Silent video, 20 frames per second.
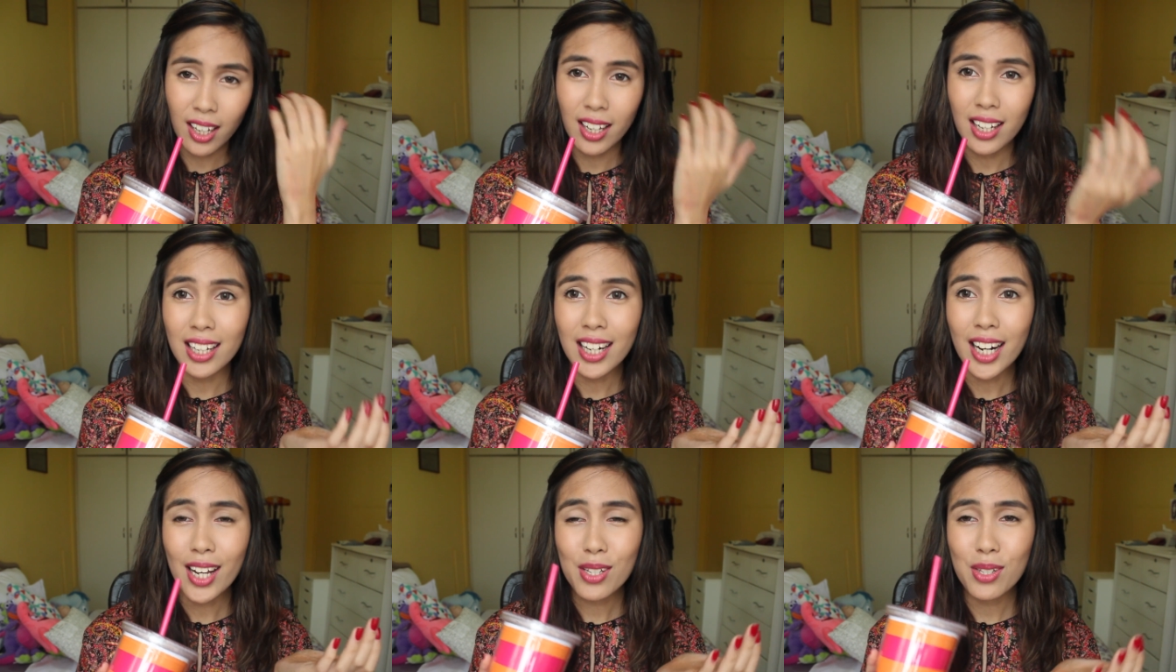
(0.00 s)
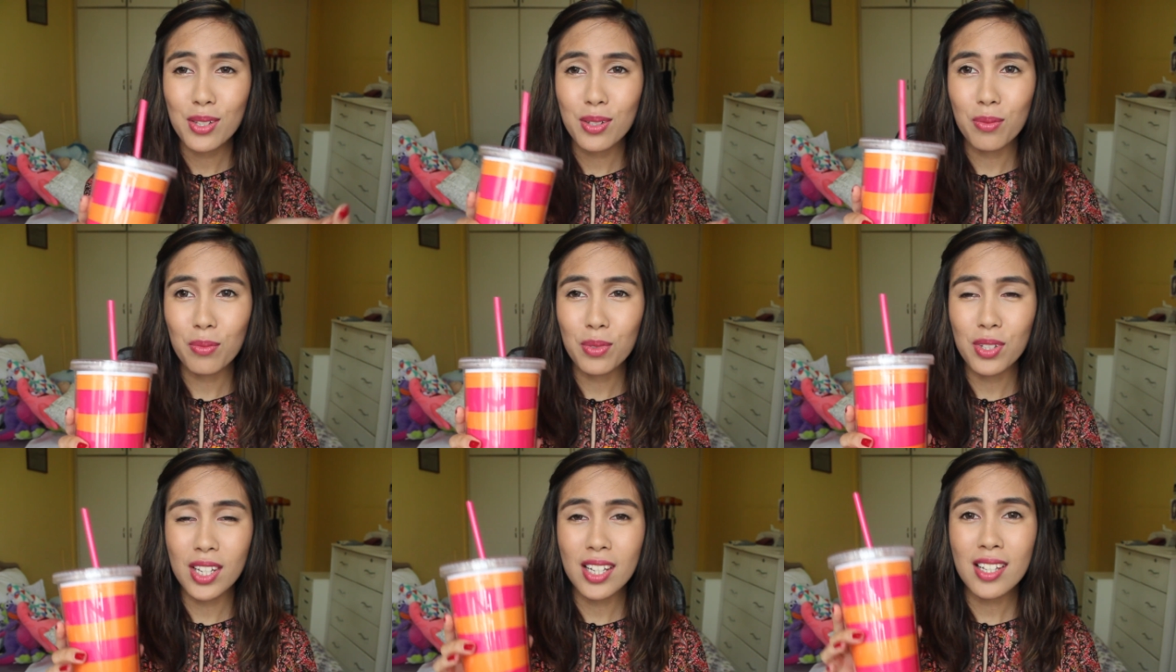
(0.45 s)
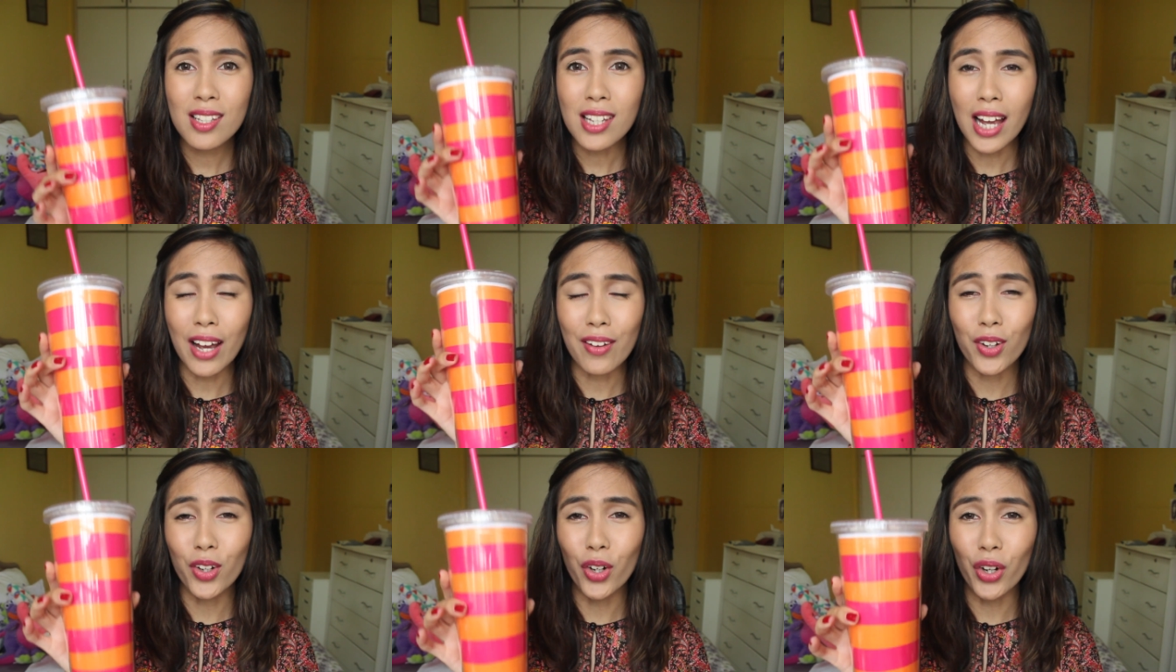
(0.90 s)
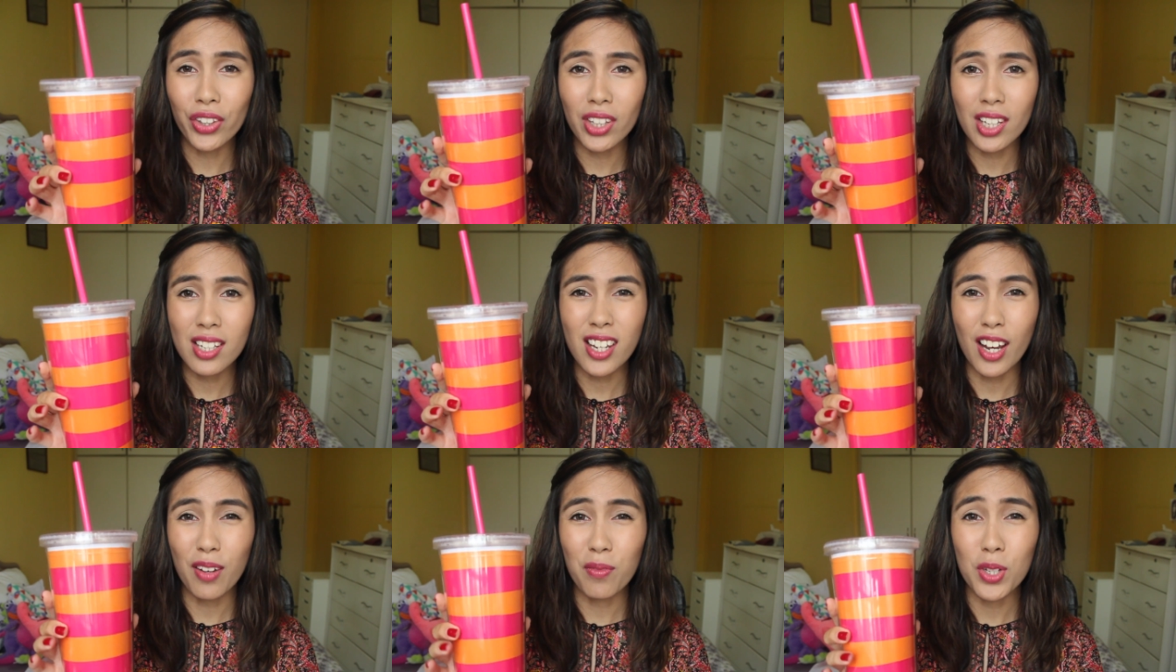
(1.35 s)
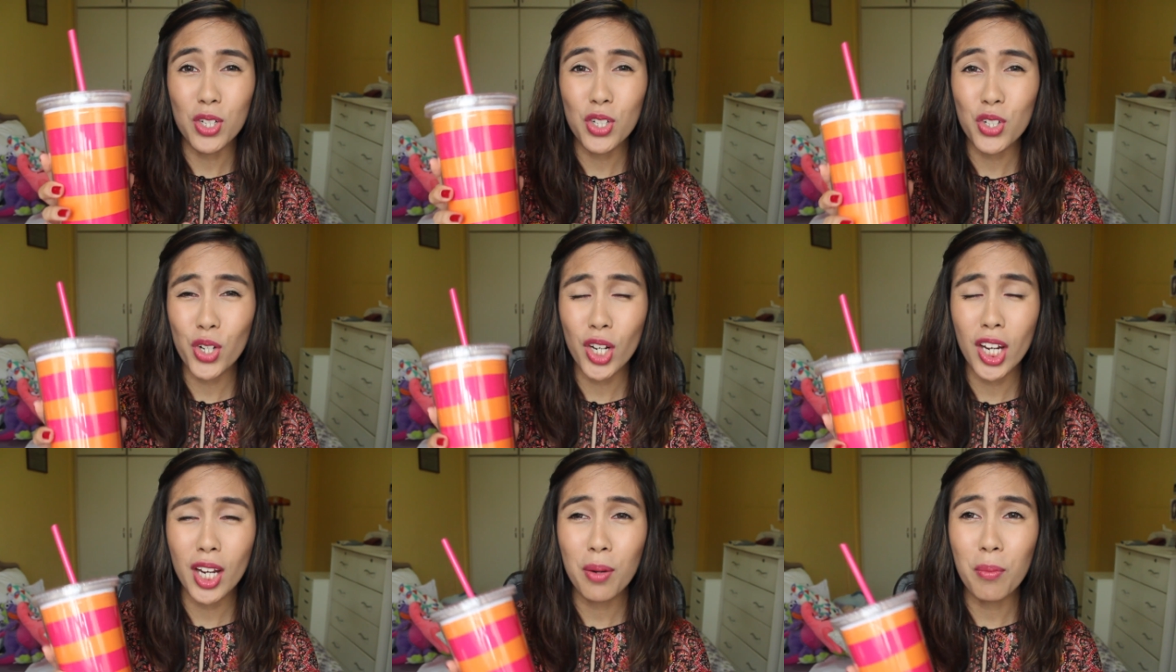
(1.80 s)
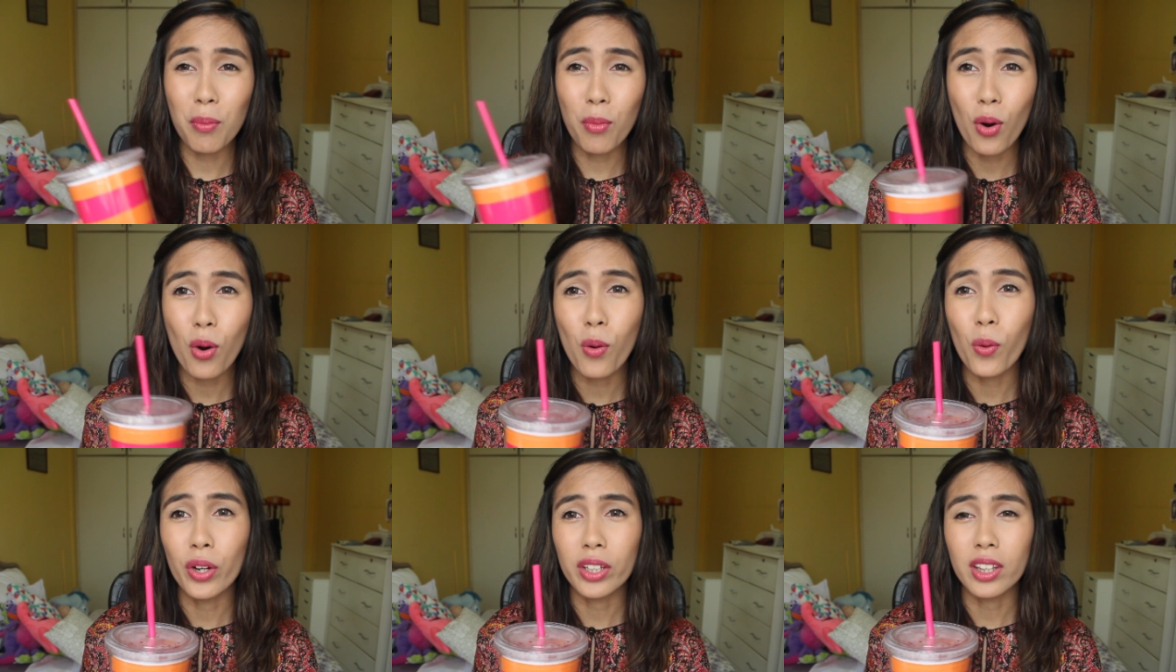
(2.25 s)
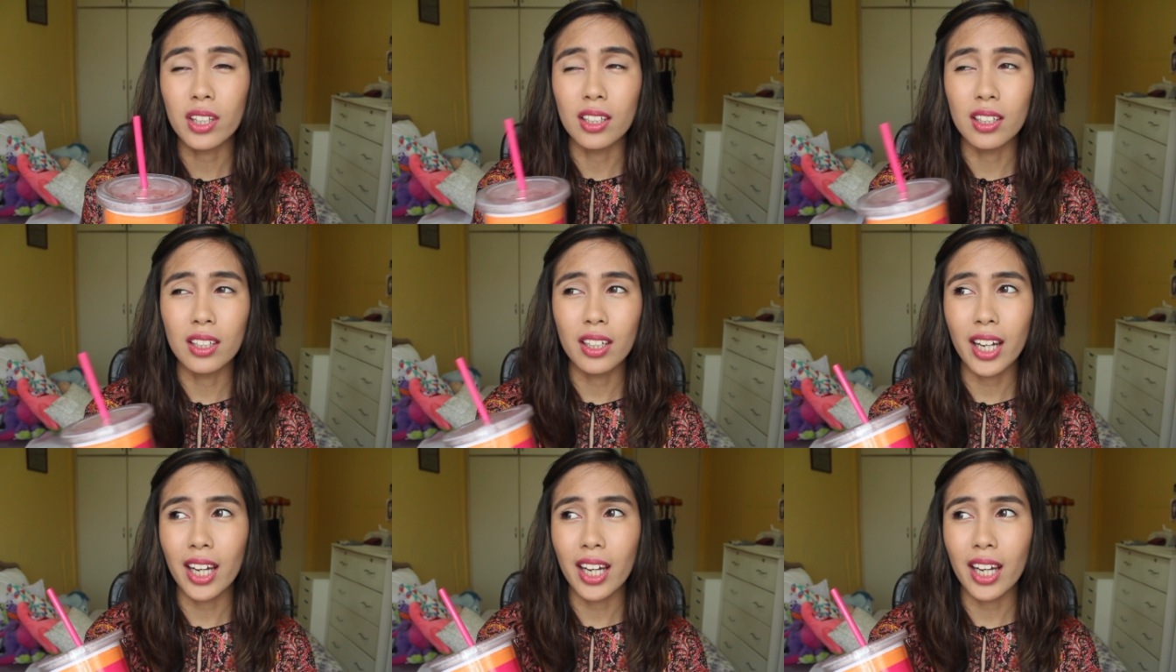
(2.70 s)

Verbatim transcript: it has since I got this I've been drinking more water